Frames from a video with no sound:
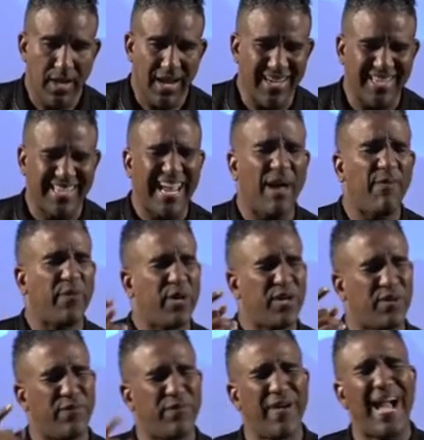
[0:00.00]
It's time for
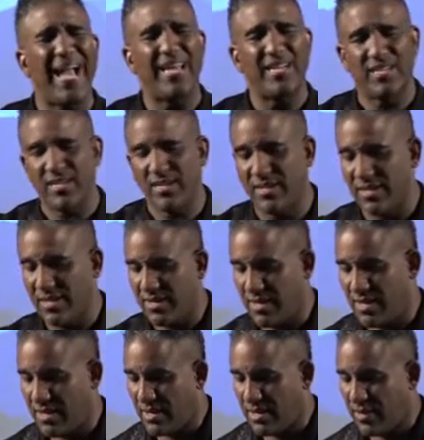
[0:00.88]
you to fight
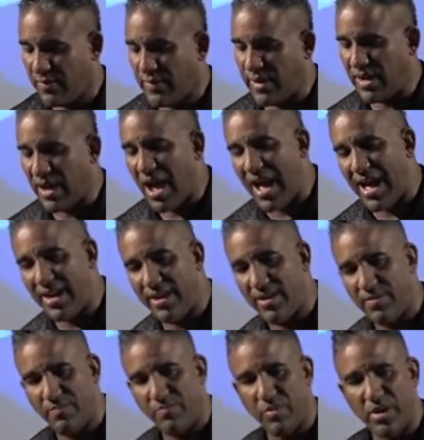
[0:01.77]
for God.
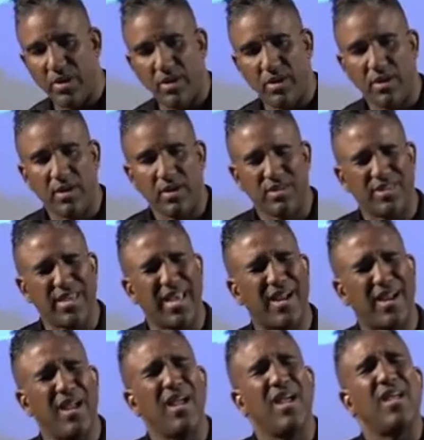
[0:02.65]
Say,
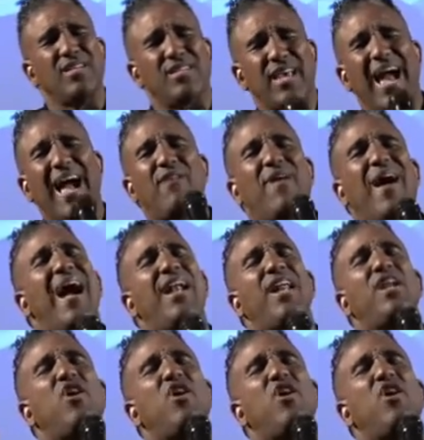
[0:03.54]
I've had